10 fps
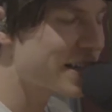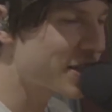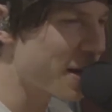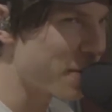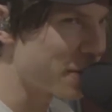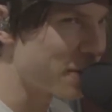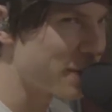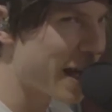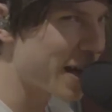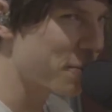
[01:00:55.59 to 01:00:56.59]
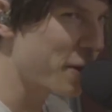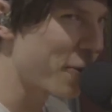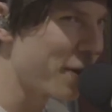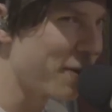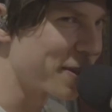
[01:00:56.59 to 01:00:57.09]
some of them. I could play
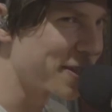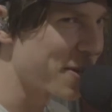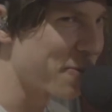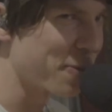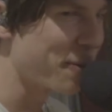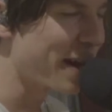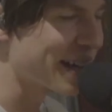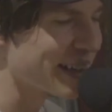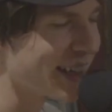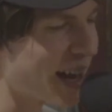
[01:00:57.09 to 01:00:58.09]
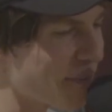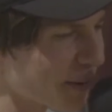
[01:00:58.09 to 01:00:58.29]
rhythm guitar for them. I could not